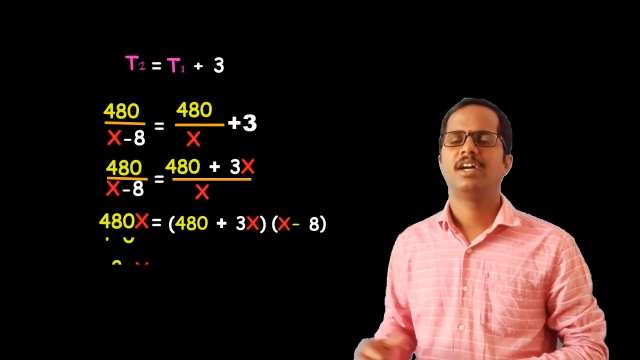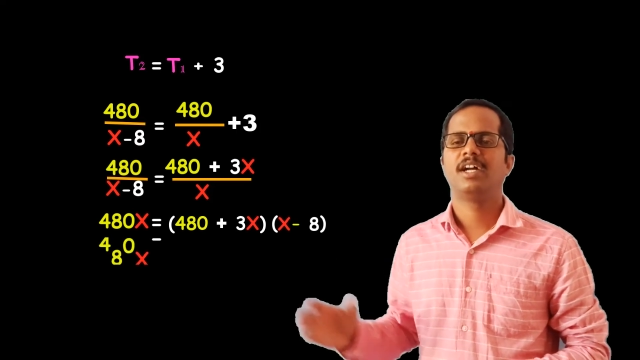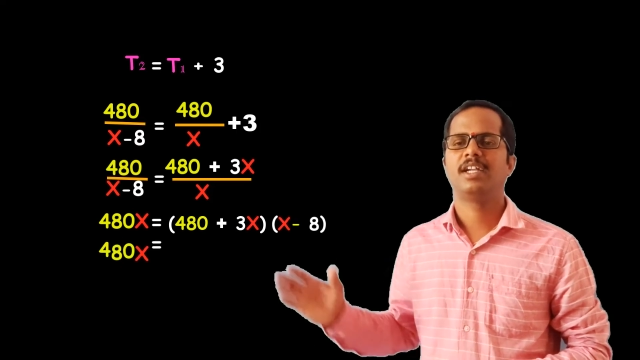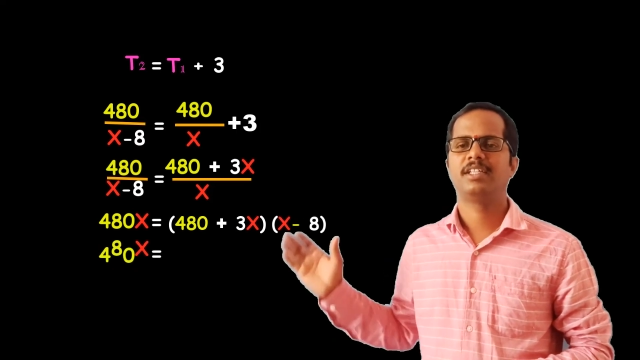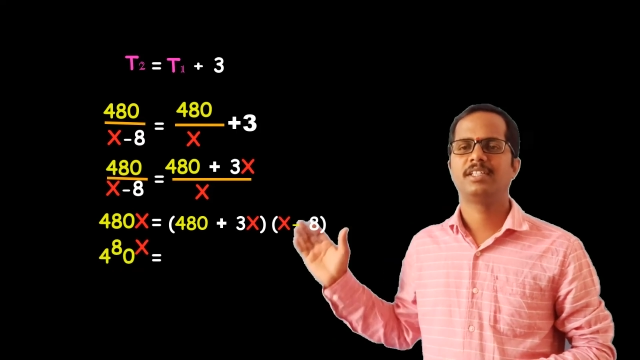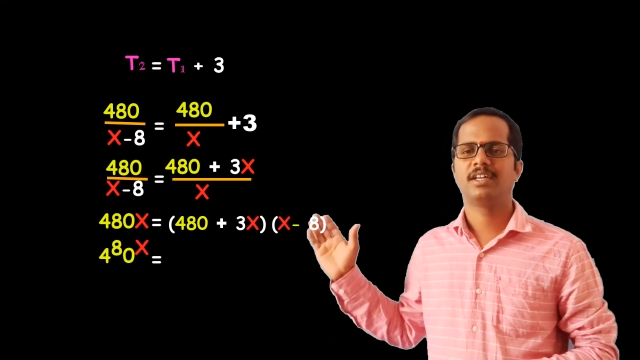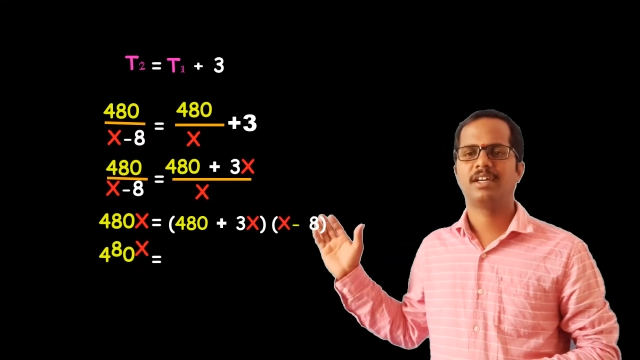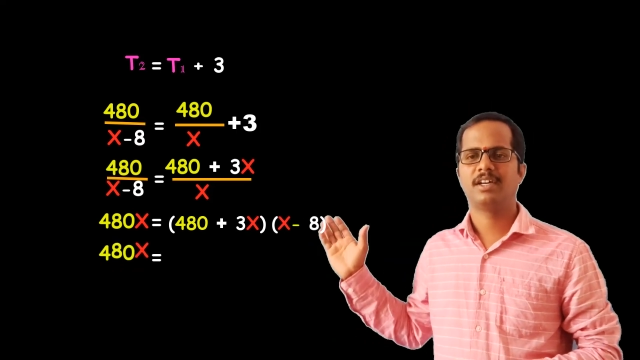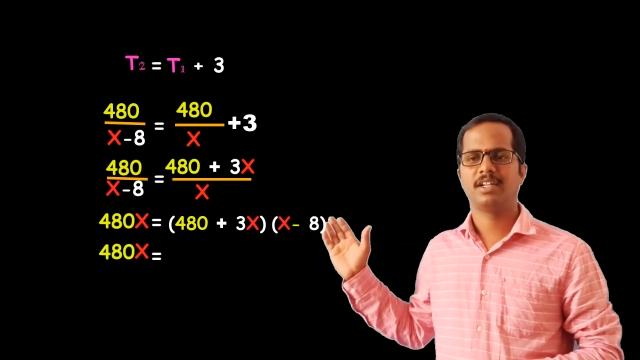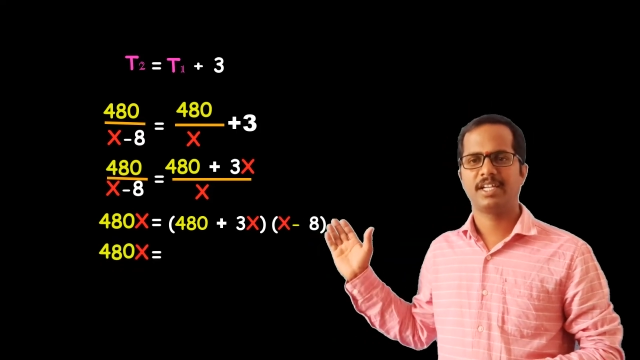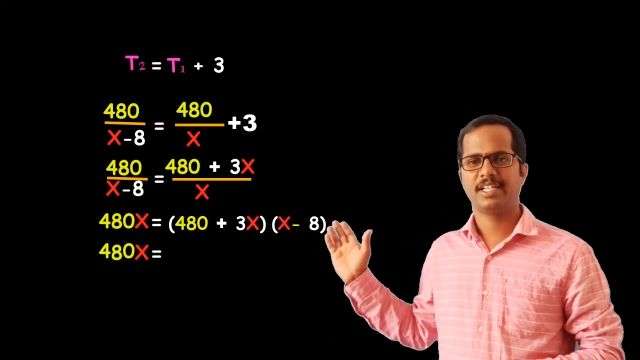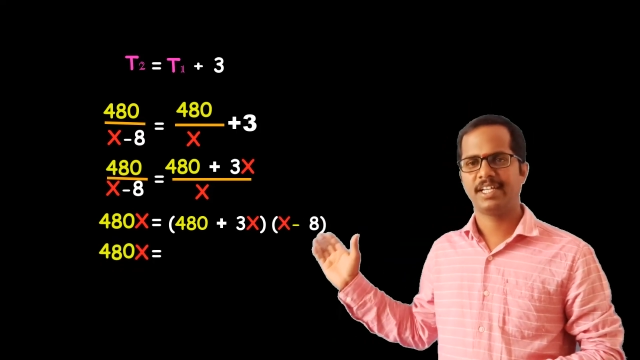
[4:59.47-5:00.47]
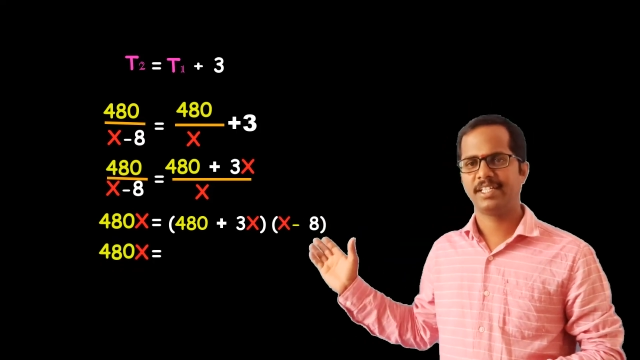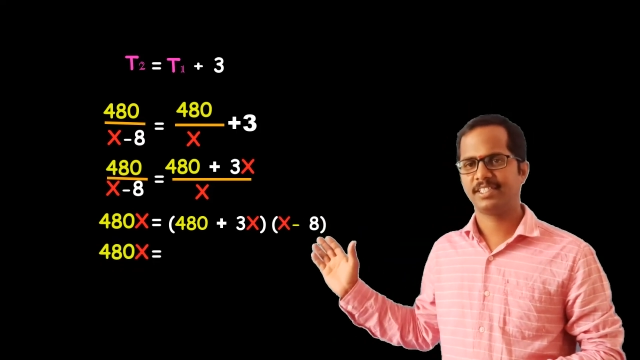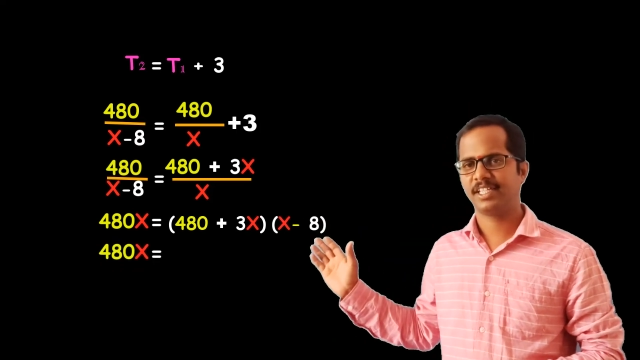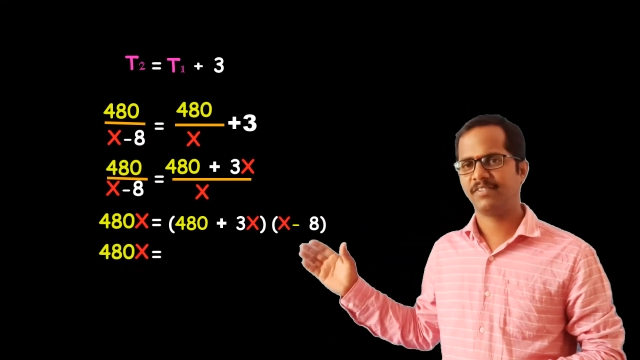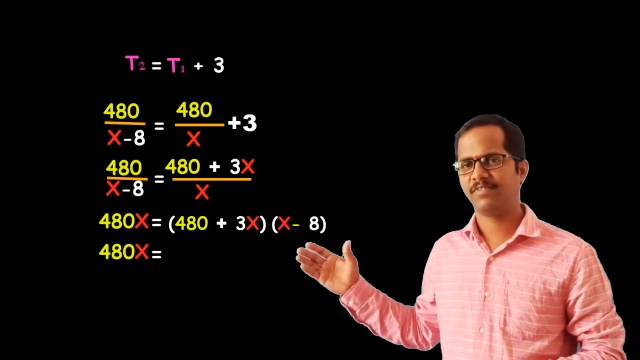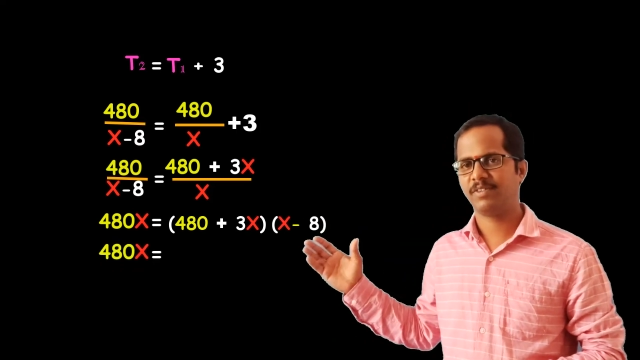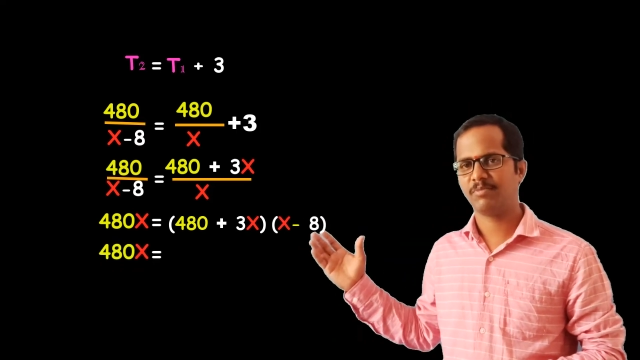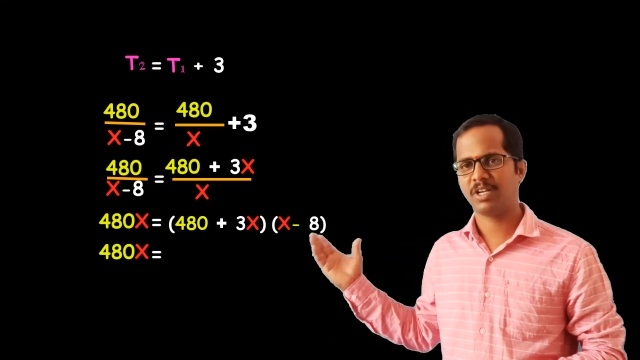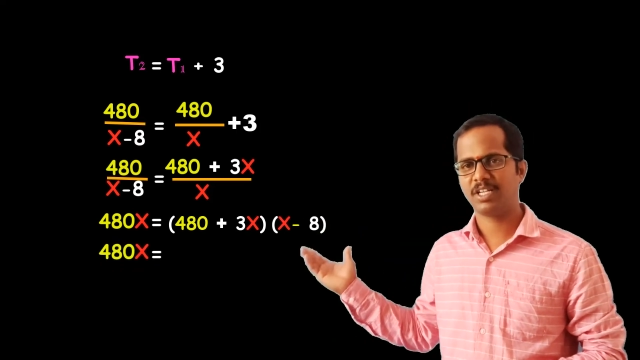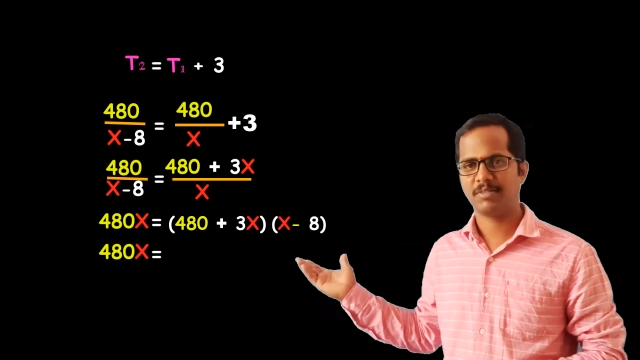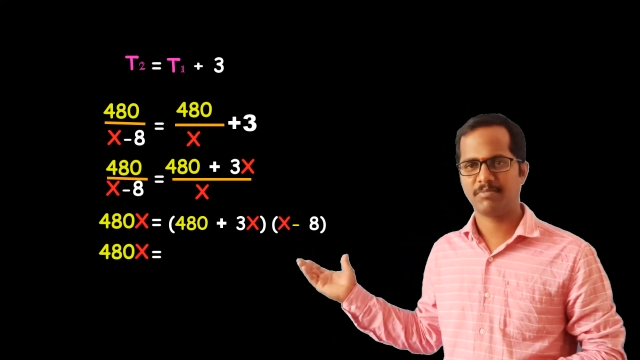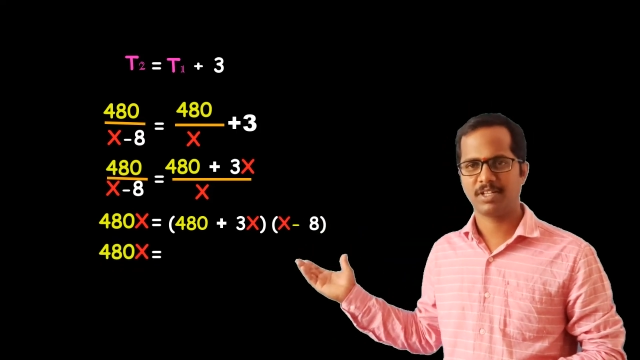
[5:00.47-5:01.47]
and on the right hand side if we
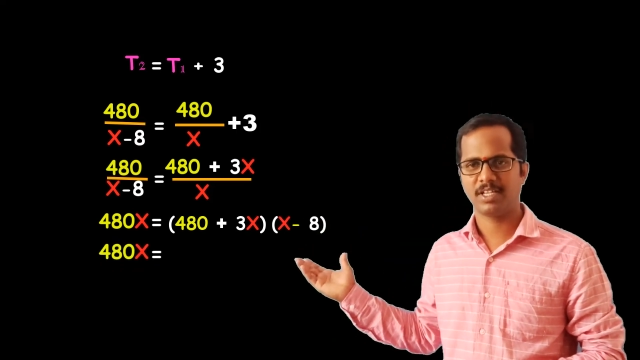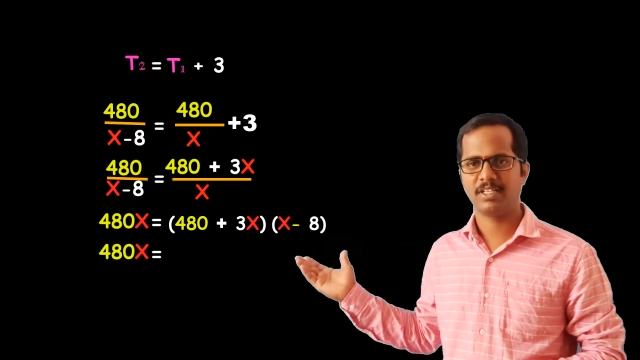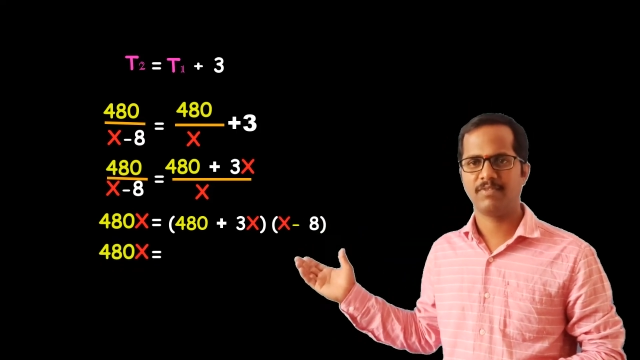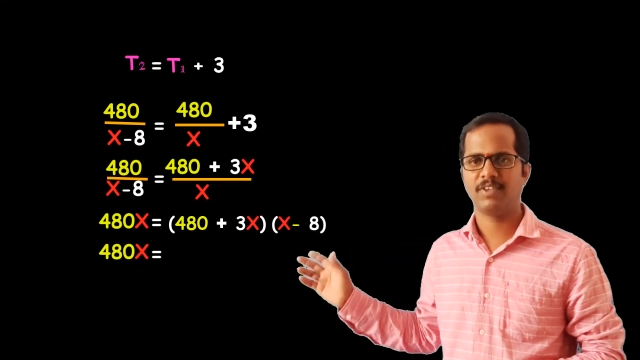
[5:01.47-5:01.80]
multiply